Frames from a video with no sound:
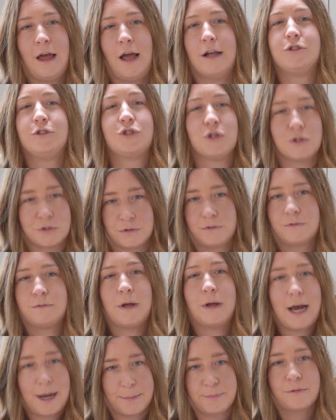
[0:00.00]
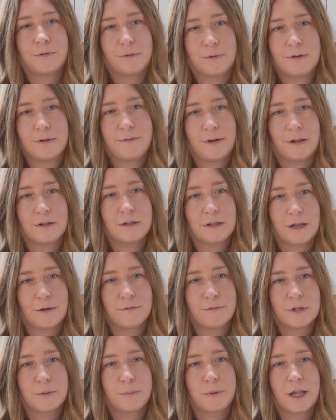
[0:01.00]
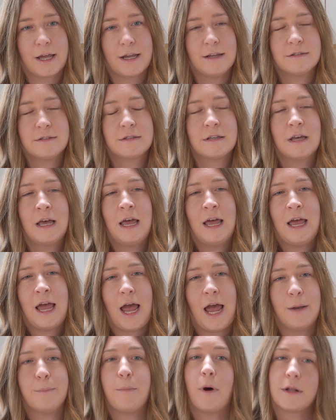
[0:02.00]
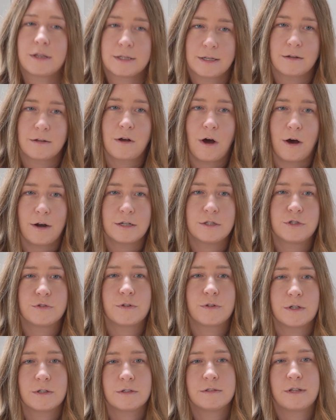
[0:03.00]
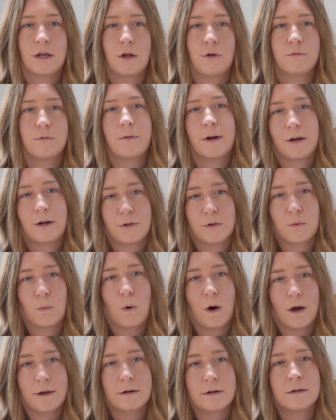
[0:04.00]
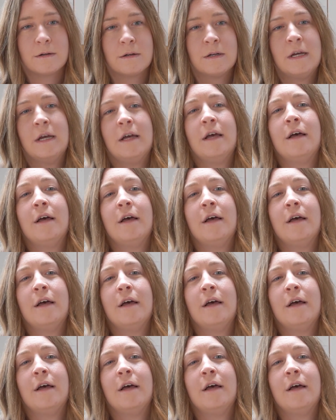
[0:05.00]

and just absolutely fell in love with the place and bought a little cottage for herself right on the water.